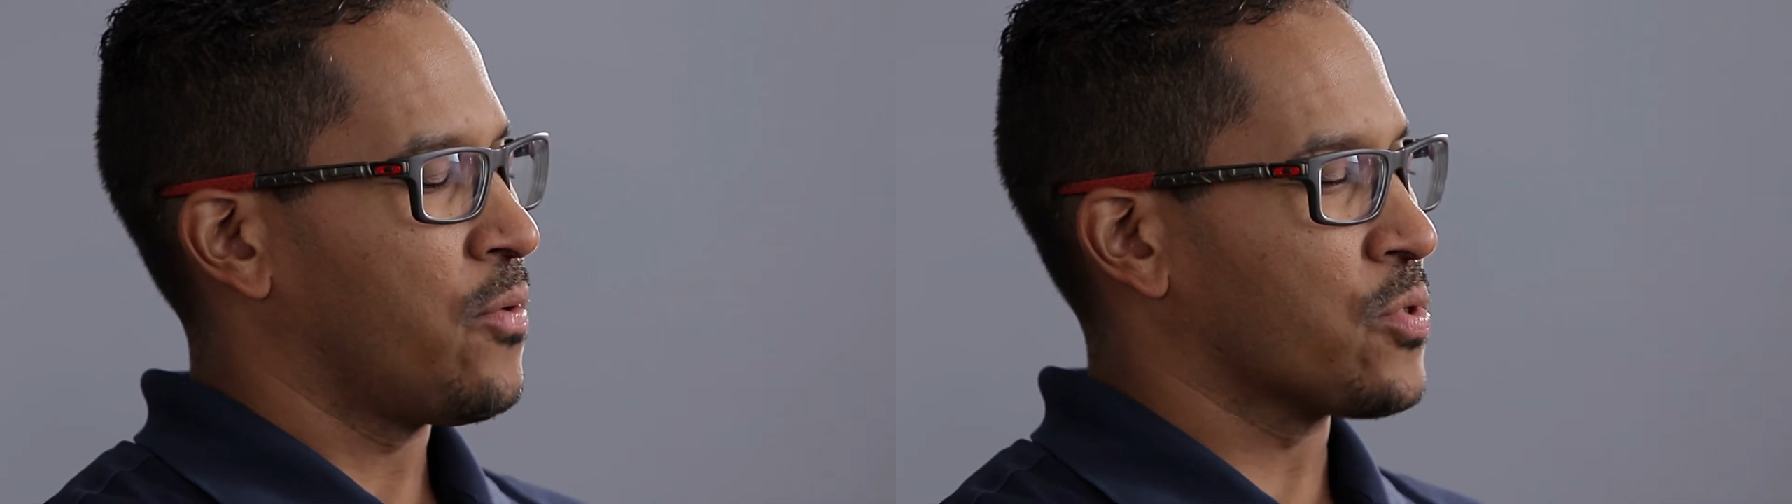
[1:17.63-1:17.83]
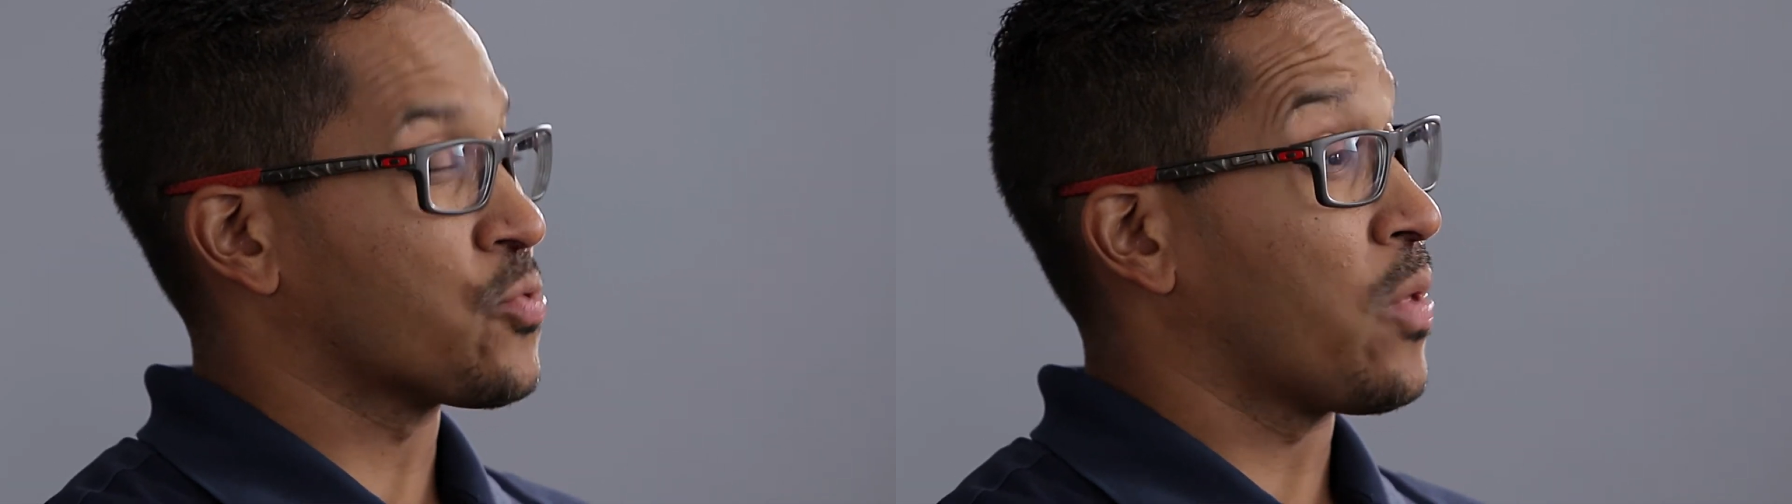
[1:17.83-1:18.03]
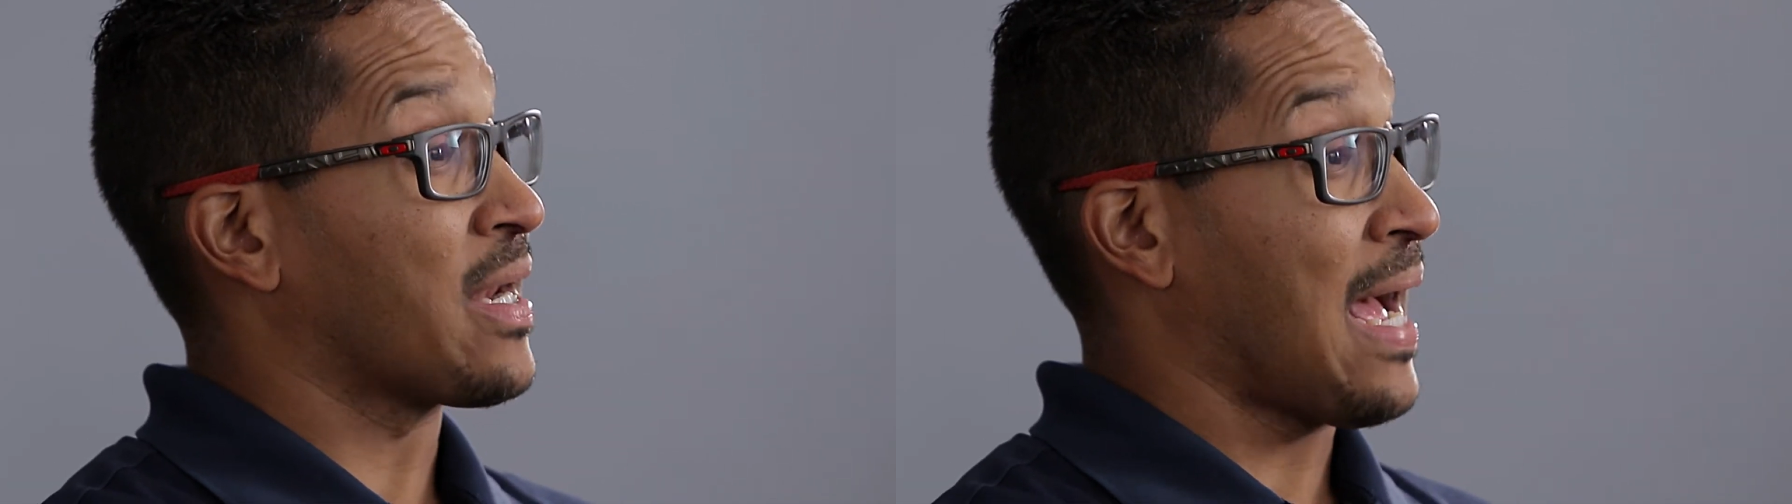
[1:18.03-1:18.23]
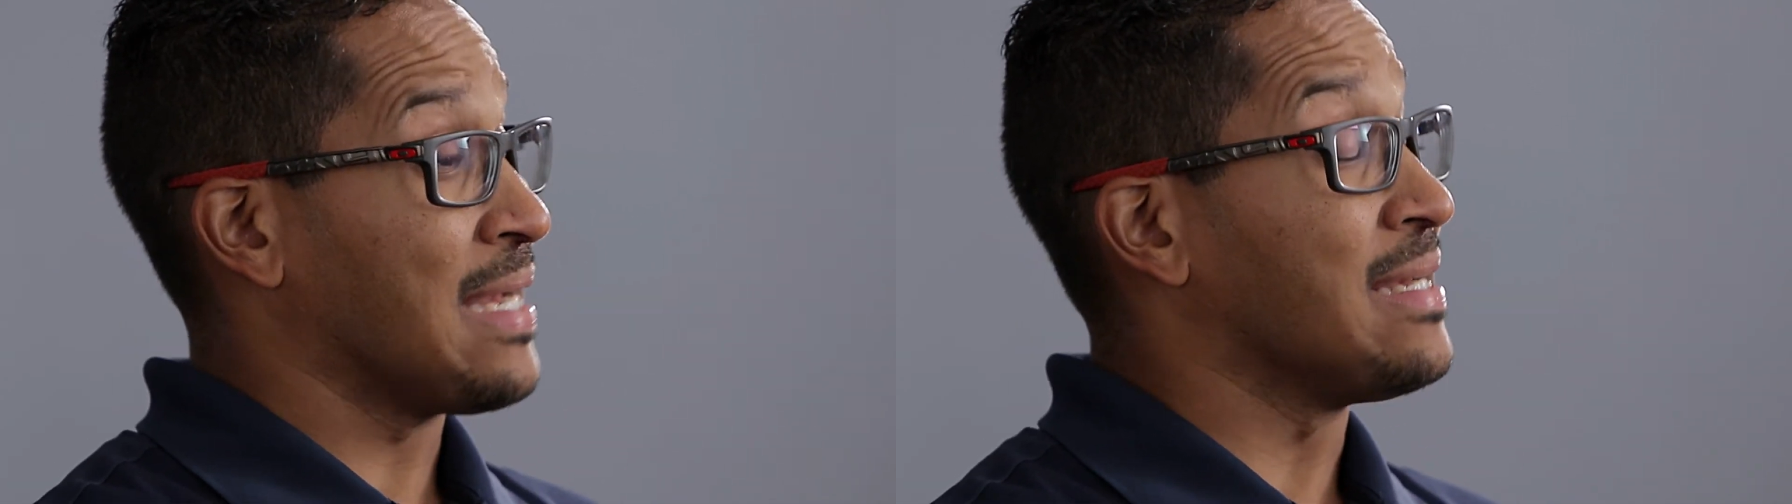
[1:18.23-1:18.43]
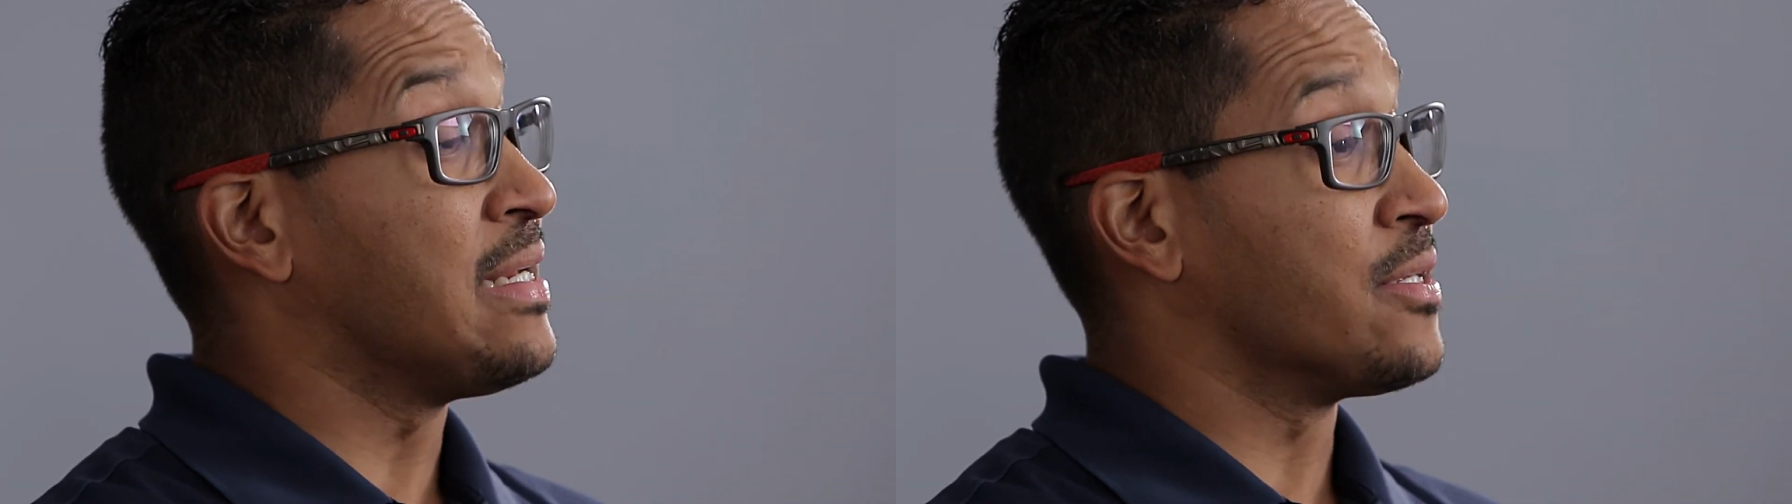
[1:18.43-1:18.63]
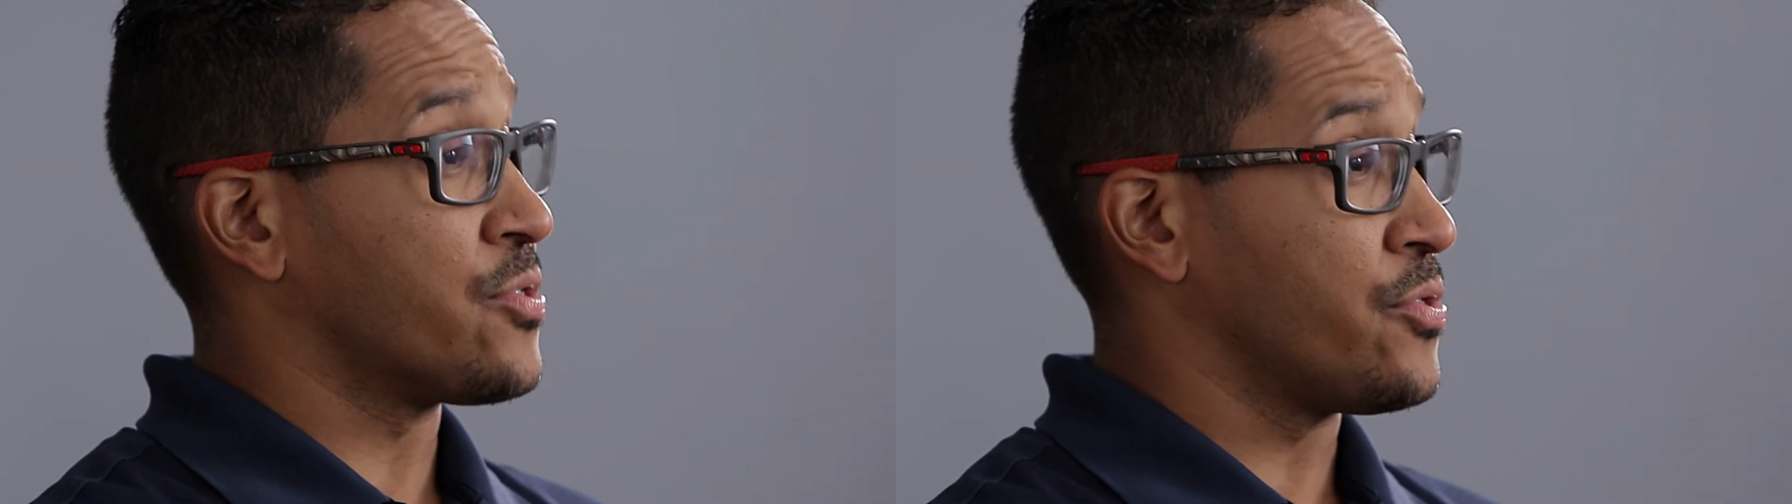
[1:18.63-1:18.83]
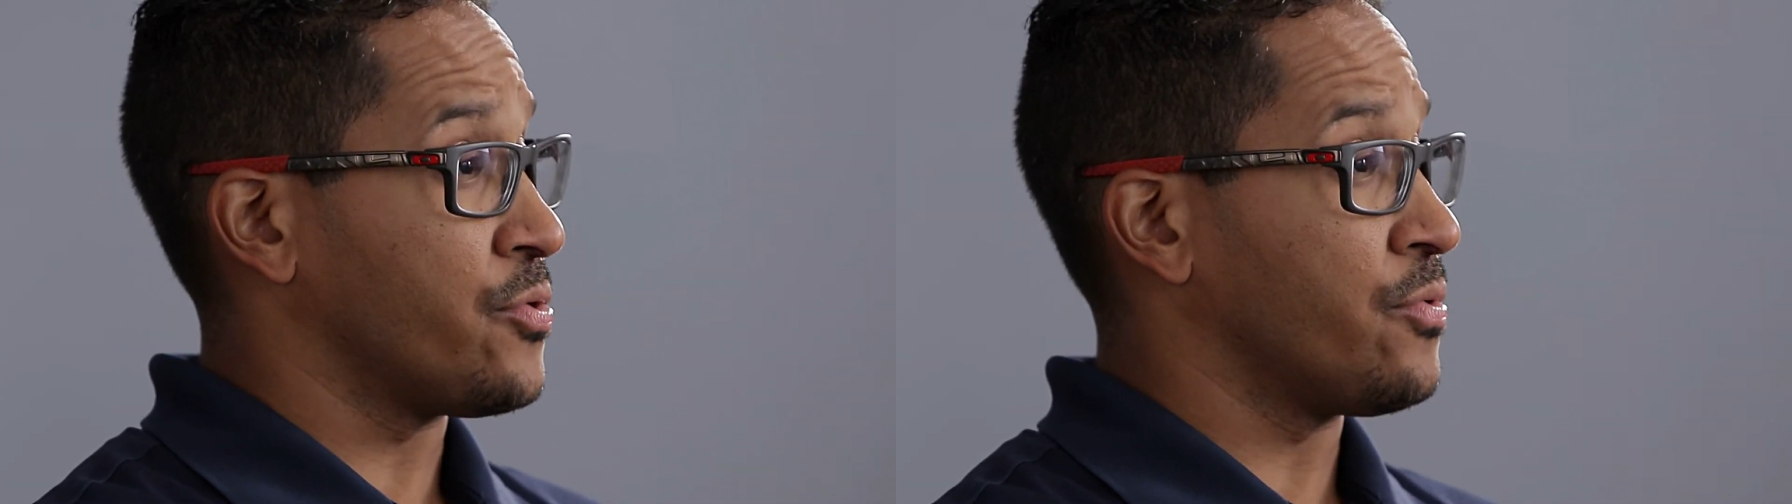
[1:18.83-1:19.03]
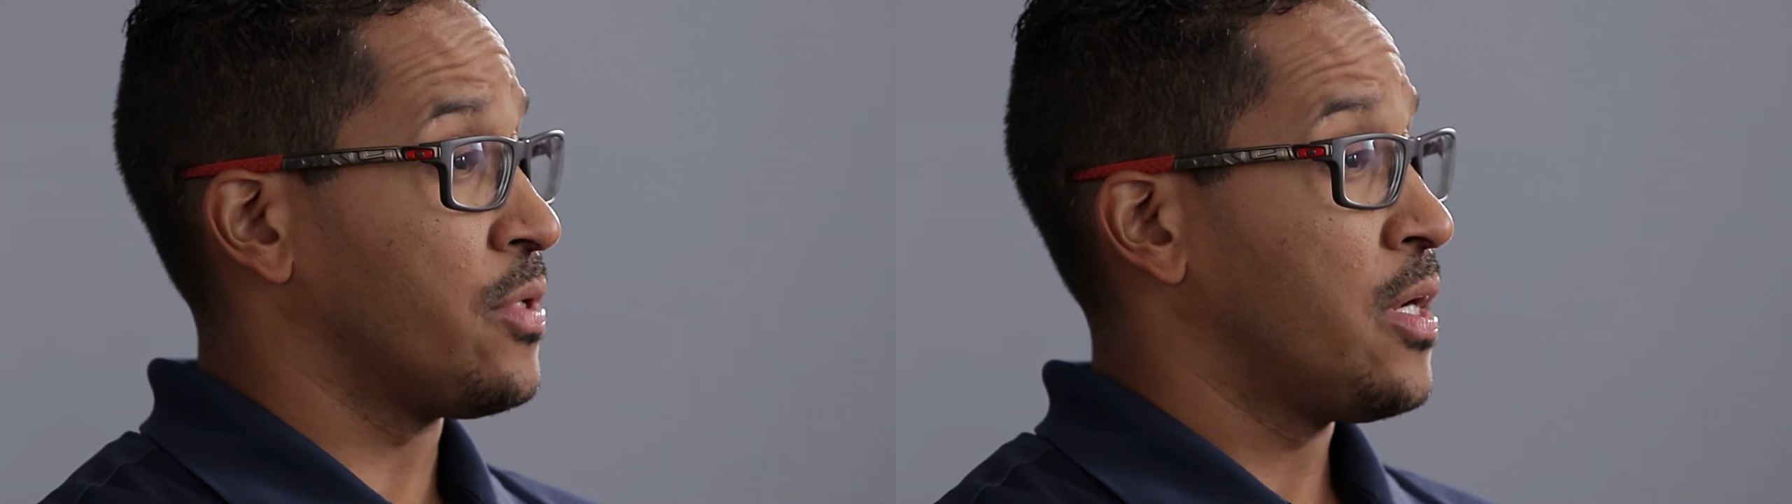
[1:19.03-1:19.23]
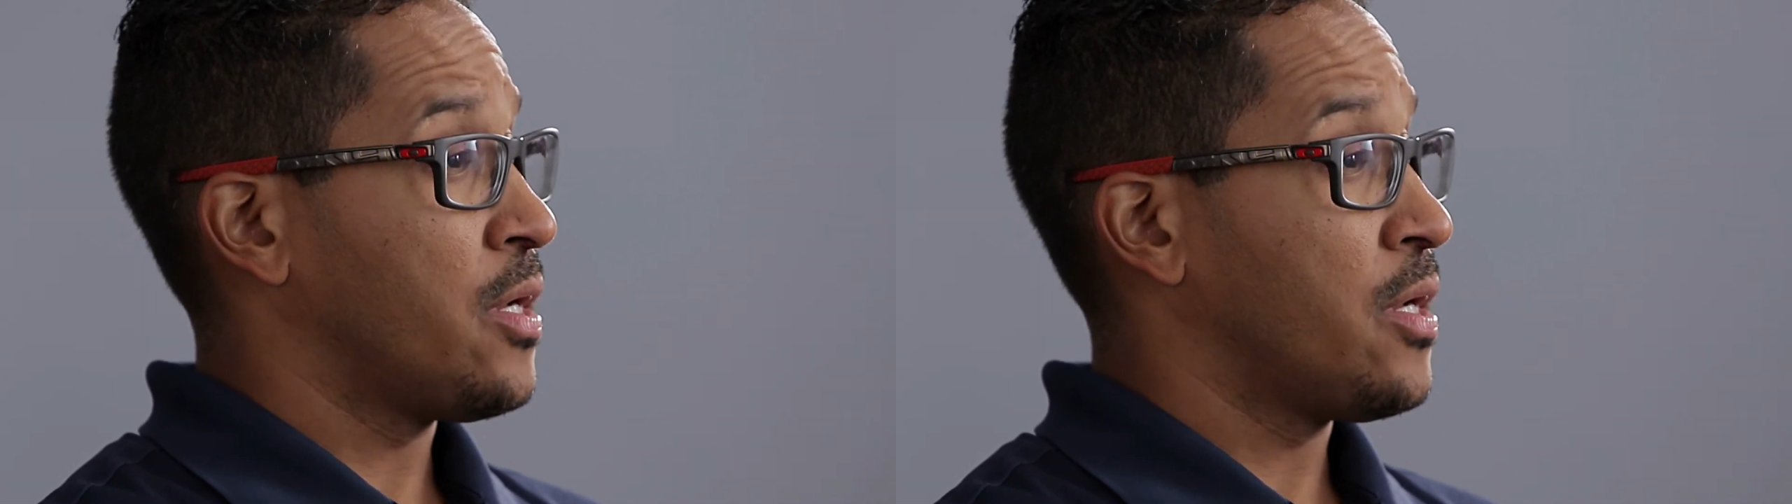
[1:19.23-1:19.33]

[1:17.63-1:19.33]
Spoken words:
was what I needed to do.